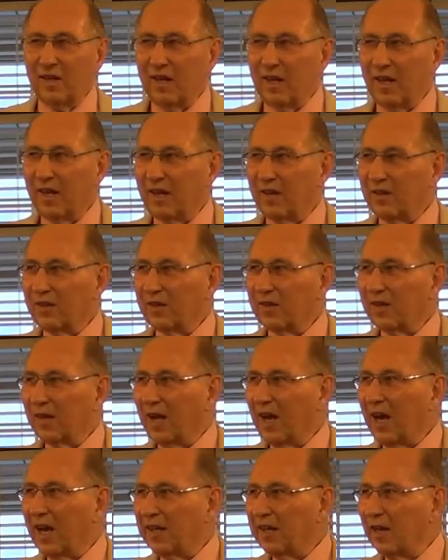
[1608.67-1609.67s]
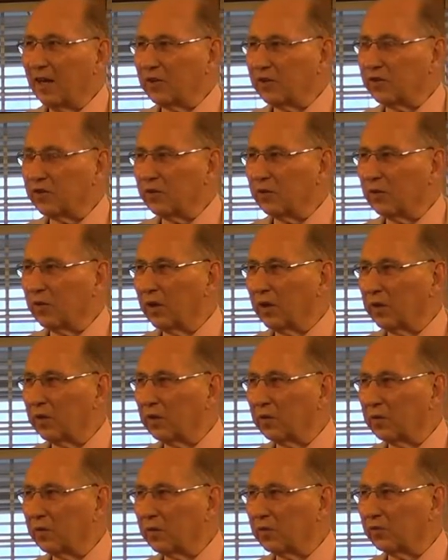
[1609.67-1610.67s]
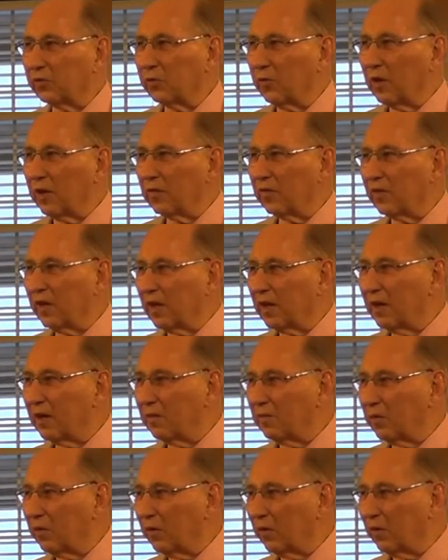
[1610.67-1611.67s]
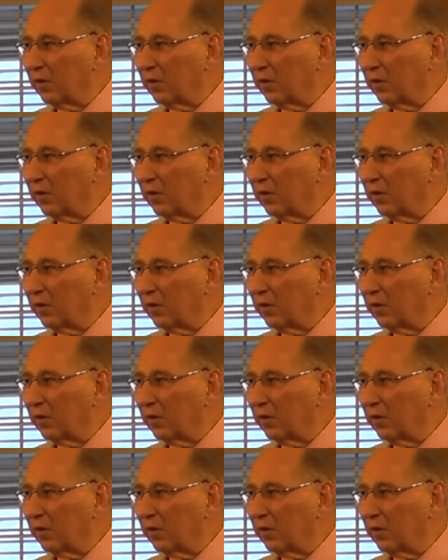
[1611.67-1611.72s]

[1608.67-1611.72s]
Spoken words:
and I'm not sure whether it was one of them